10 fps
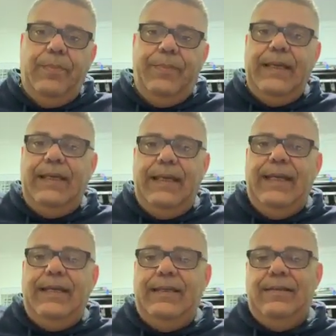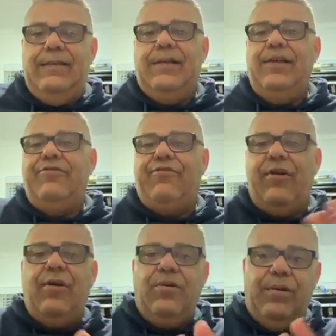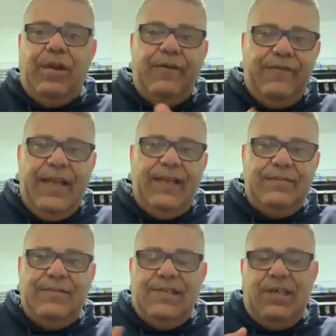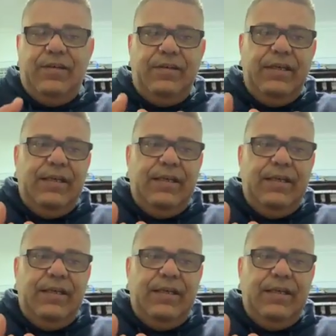be in control of that. So